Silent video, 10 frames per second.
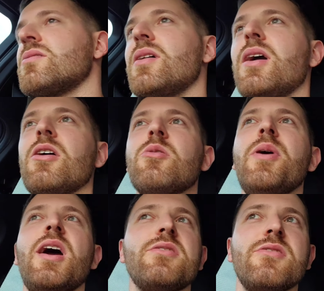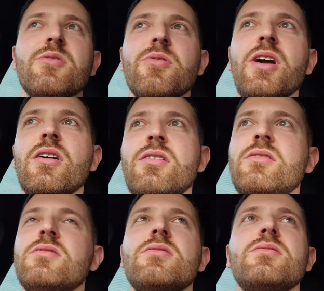The airbags in the rear
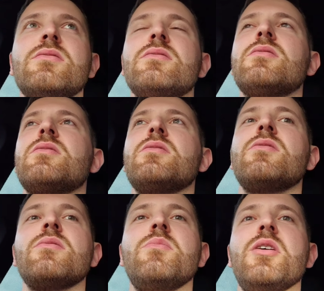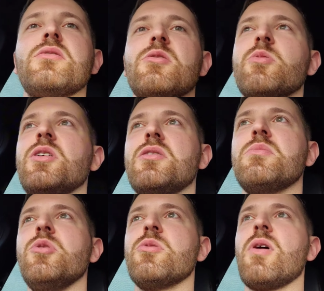makes it a really
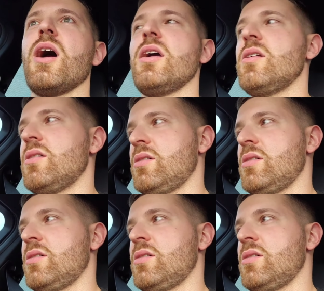smooth ride.